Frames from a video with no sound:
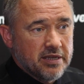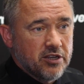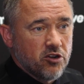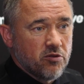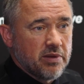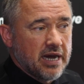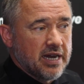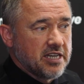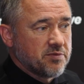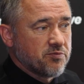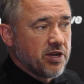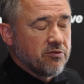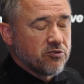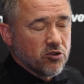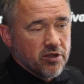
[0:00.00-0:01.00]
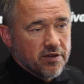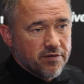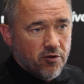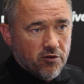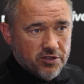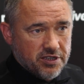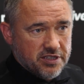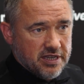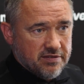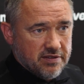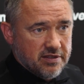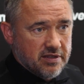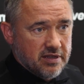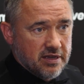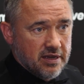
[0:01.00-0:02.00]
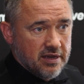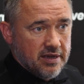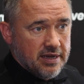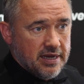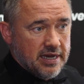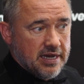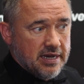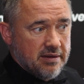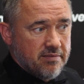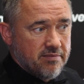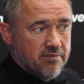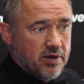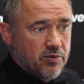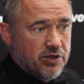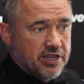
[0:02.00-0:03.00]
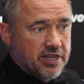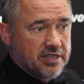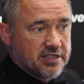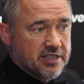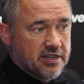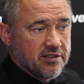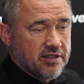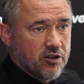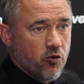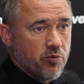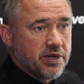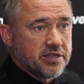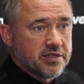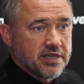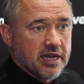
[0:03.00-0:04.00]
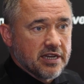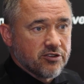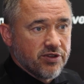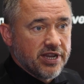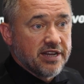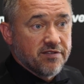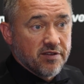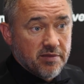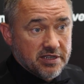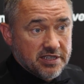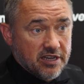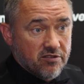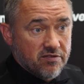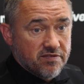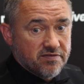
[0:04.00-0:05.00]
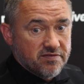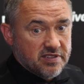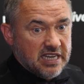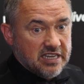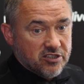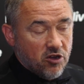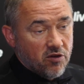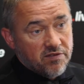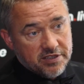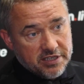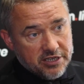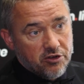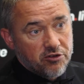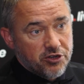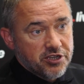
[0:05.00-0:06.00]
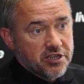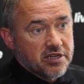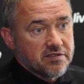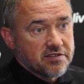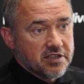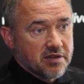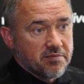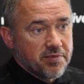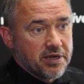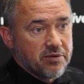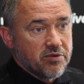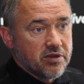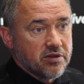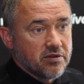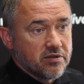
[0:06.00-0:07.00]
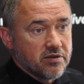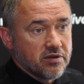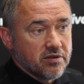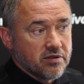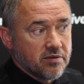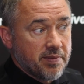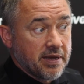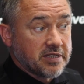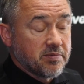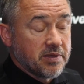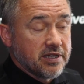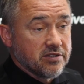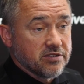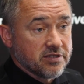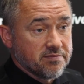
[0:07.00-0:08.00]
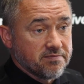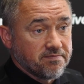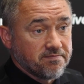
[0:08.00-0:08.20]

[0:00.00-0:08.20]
You know, my highest break was only 47. I mean, you consider the openings that I created for myself, that's obviously not good enough to compete with the best players.